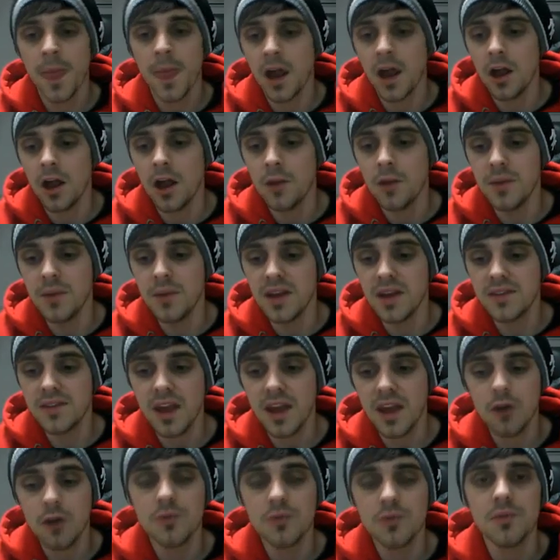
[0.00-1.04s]
It's
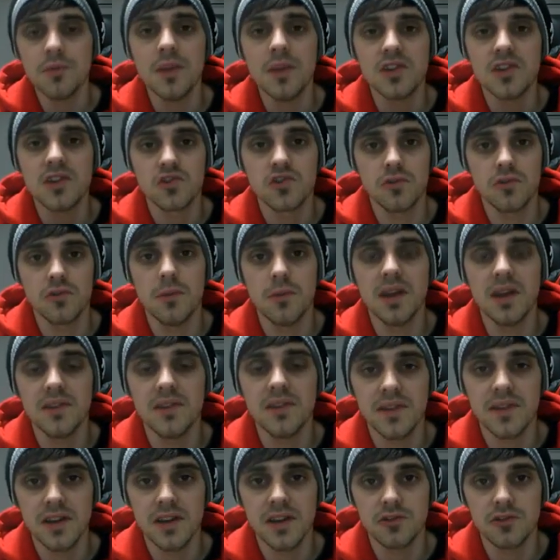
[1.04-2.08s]
helped me
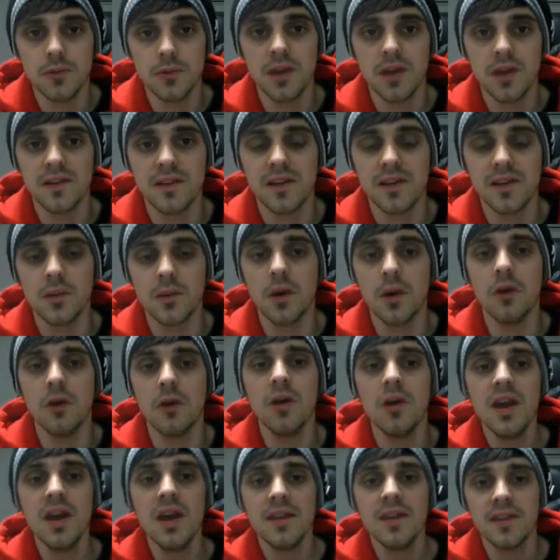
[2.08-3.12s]
tremendously
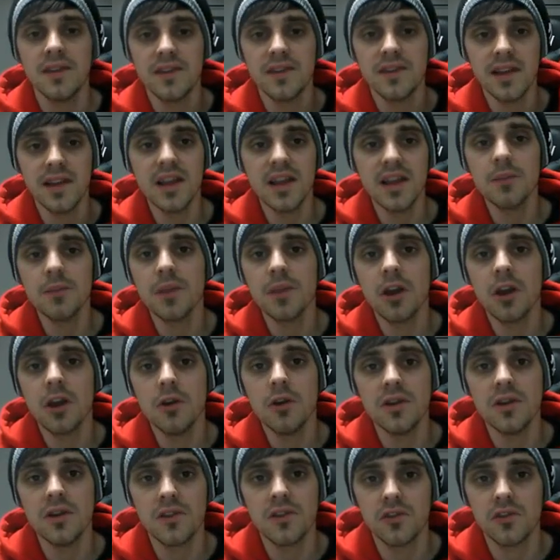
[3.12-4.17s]
well. There's a link below
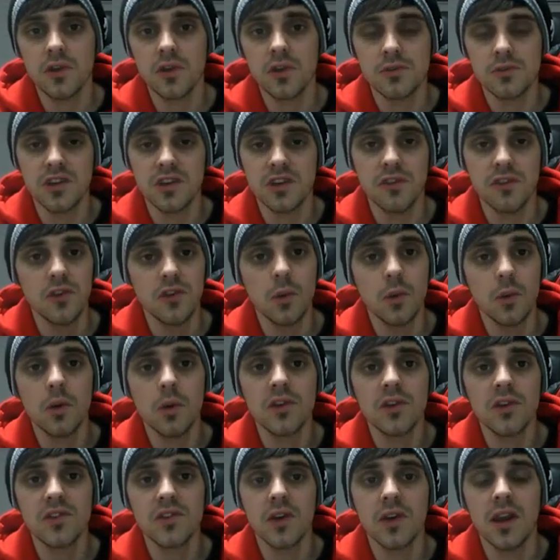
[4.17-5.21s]
in the description if you
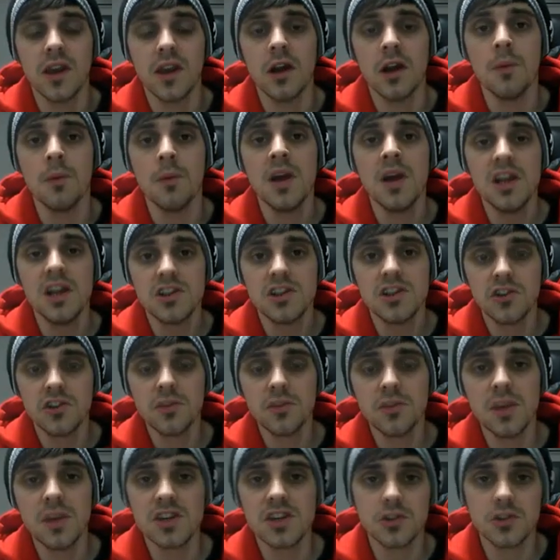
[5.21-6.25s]
want to sign up. Just
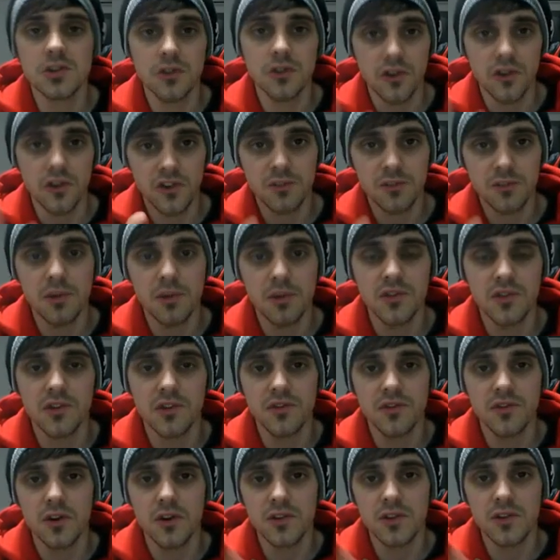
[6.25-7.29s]
make sure that the sponsor
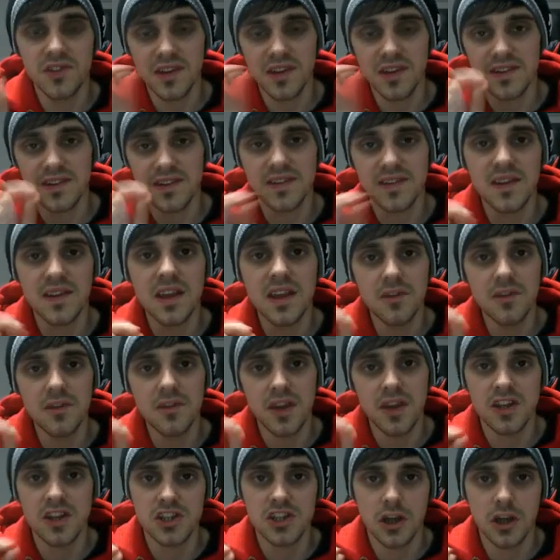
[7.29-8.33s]
field says Steve
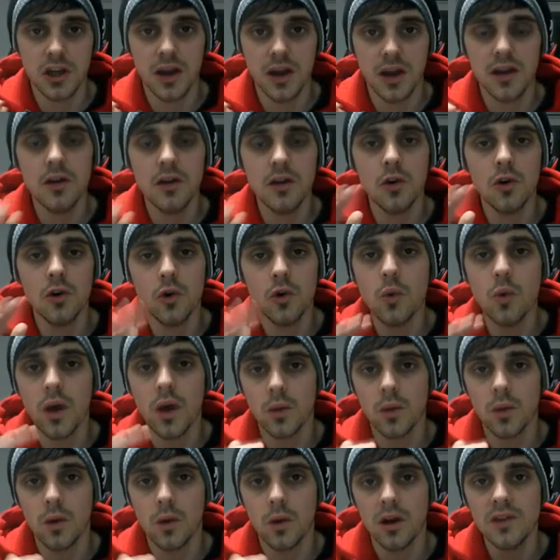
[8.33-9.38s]
in China, all
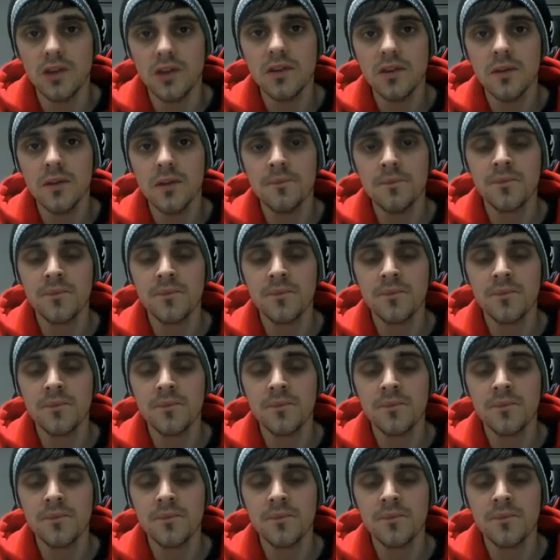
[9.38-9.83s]
one word.